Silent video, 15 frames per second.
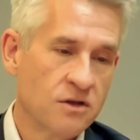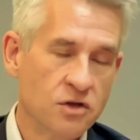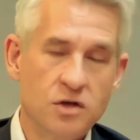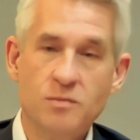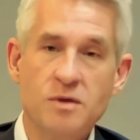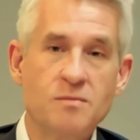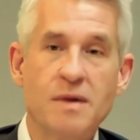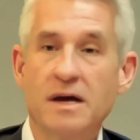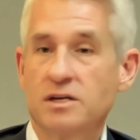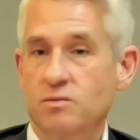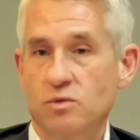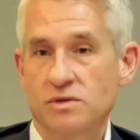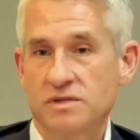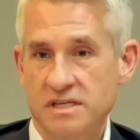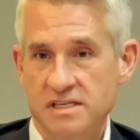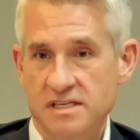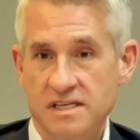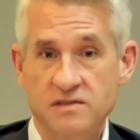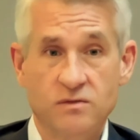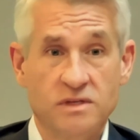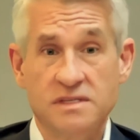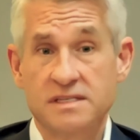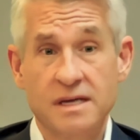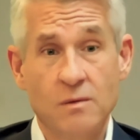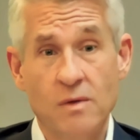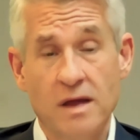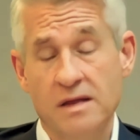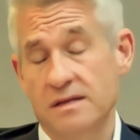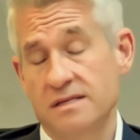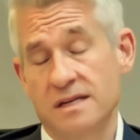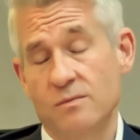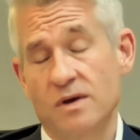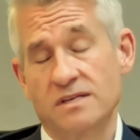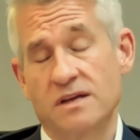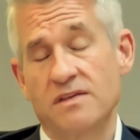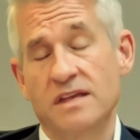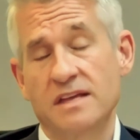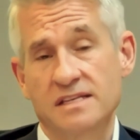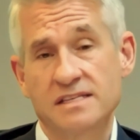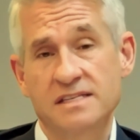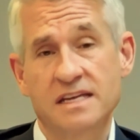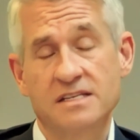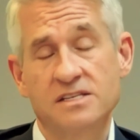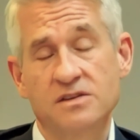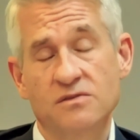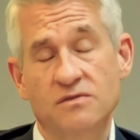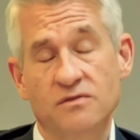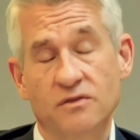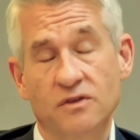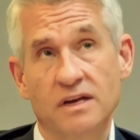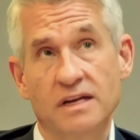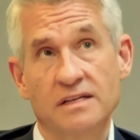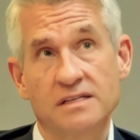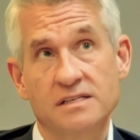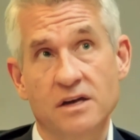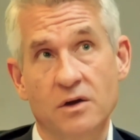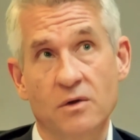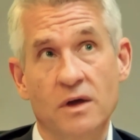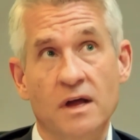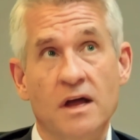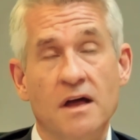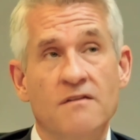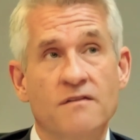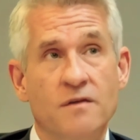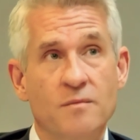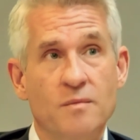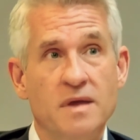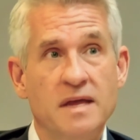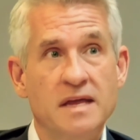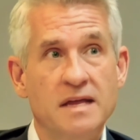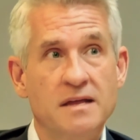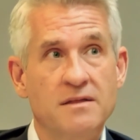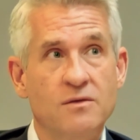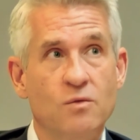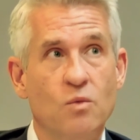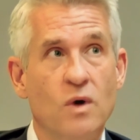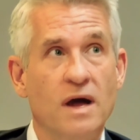you can be much more successful. In some ways, I think it sets you free. And so for me, the